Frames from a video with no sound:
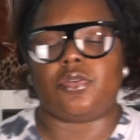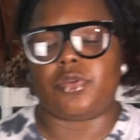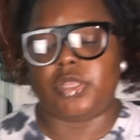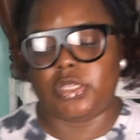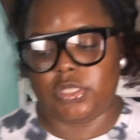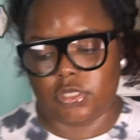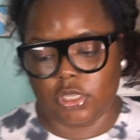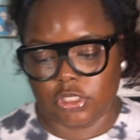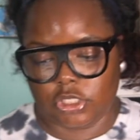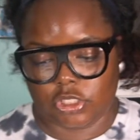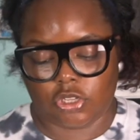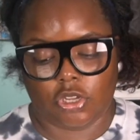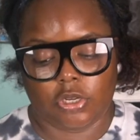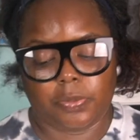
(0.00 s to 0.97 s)
releases are
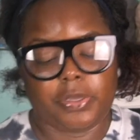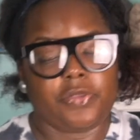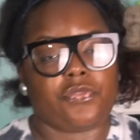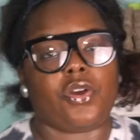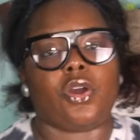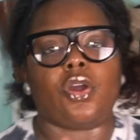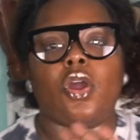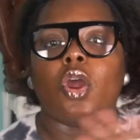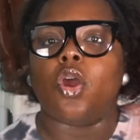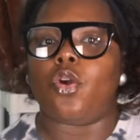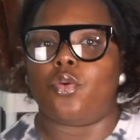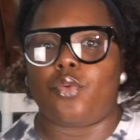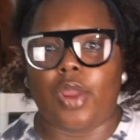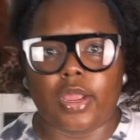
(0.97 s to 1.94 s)
just going to be for
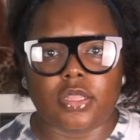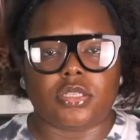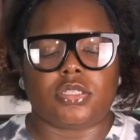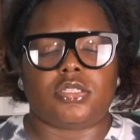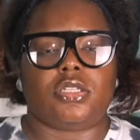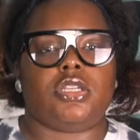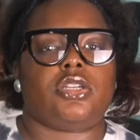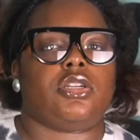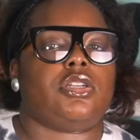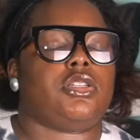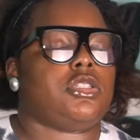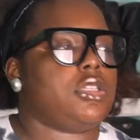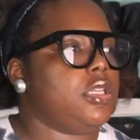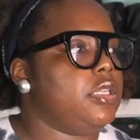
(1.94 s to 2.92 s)
regular
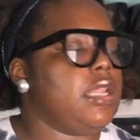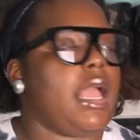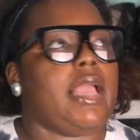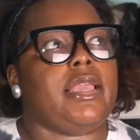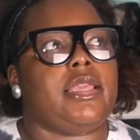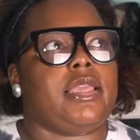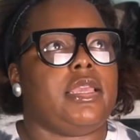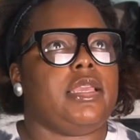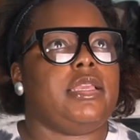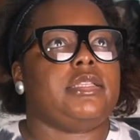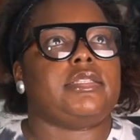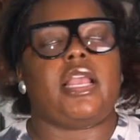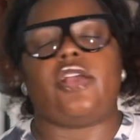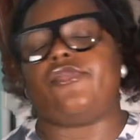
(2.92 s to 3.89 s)
sneakers.
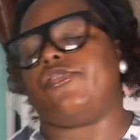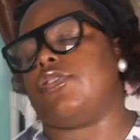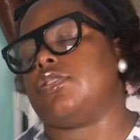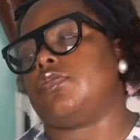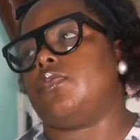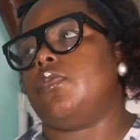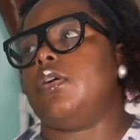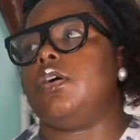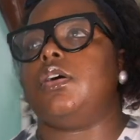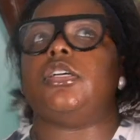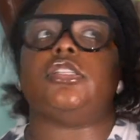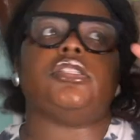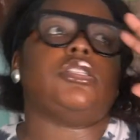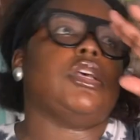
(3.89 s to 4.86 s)
Nikes, Air Force
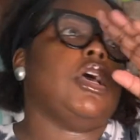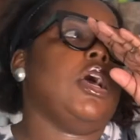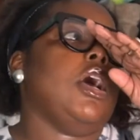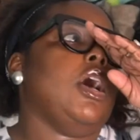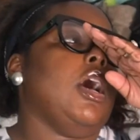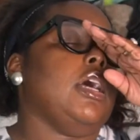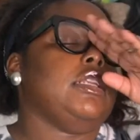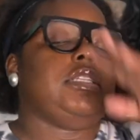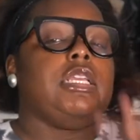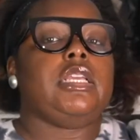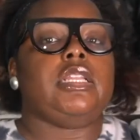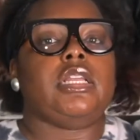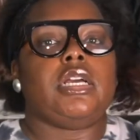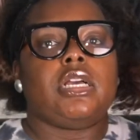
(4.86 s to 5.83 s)
Ones,
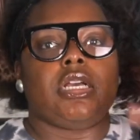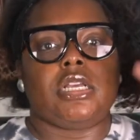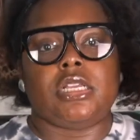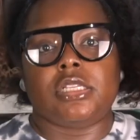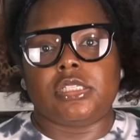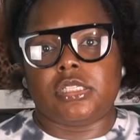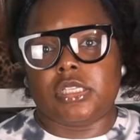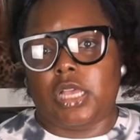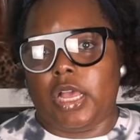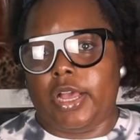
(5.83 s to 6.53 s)
Adidas,